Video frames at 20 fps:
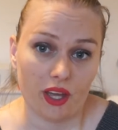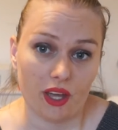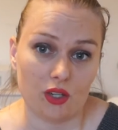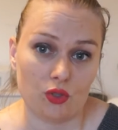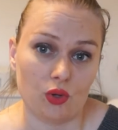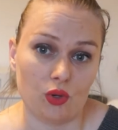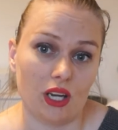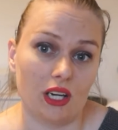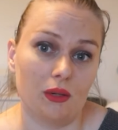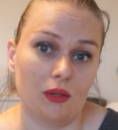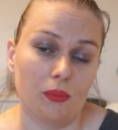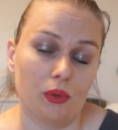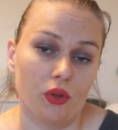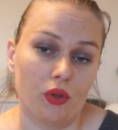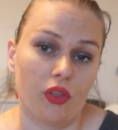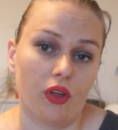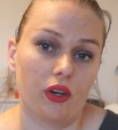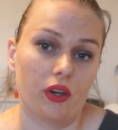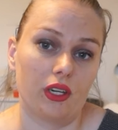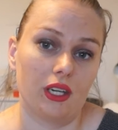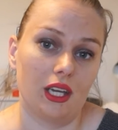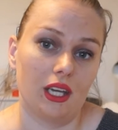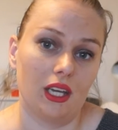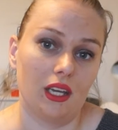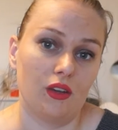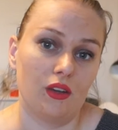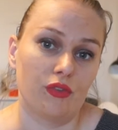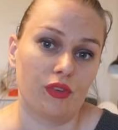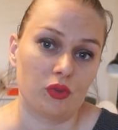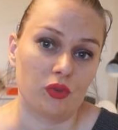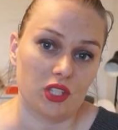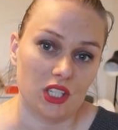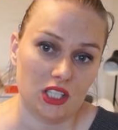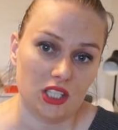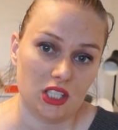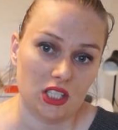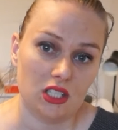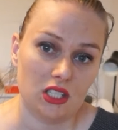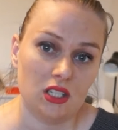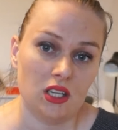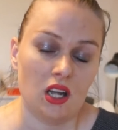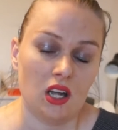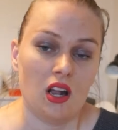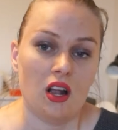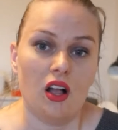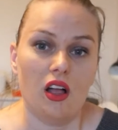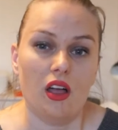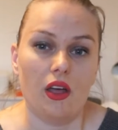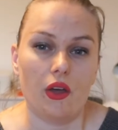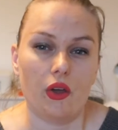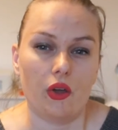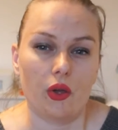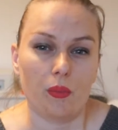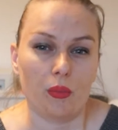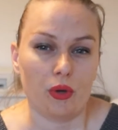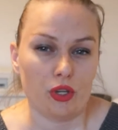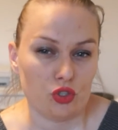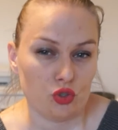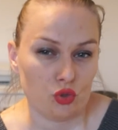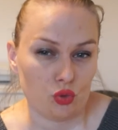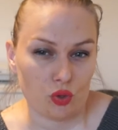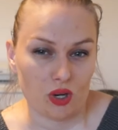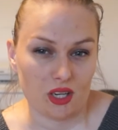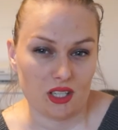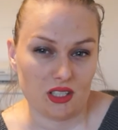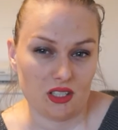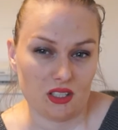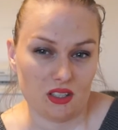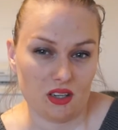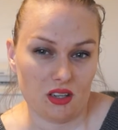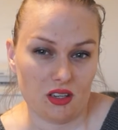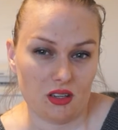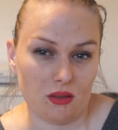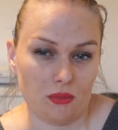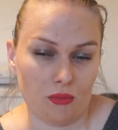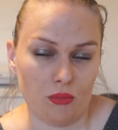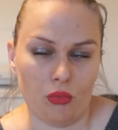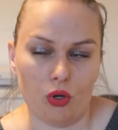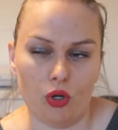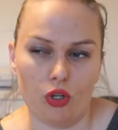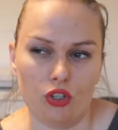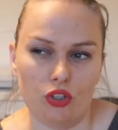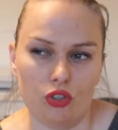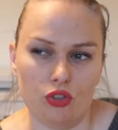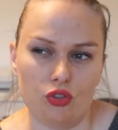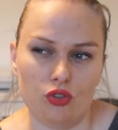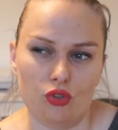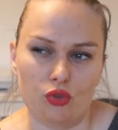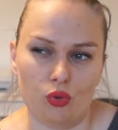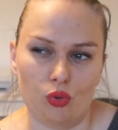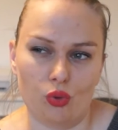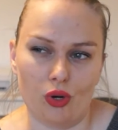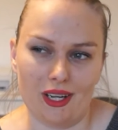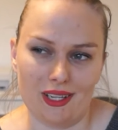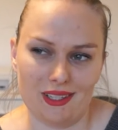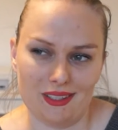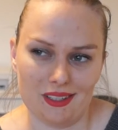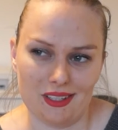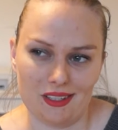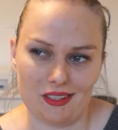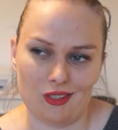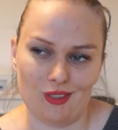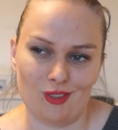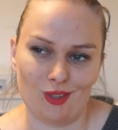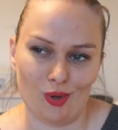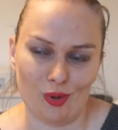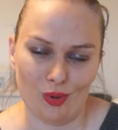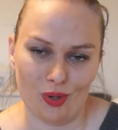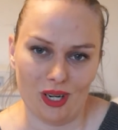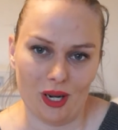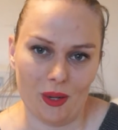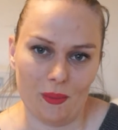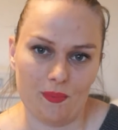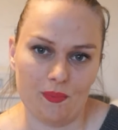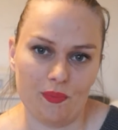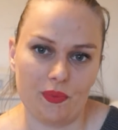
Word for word: I tried it both on a foundation, a uh, moisturizer, moisturizer sorry,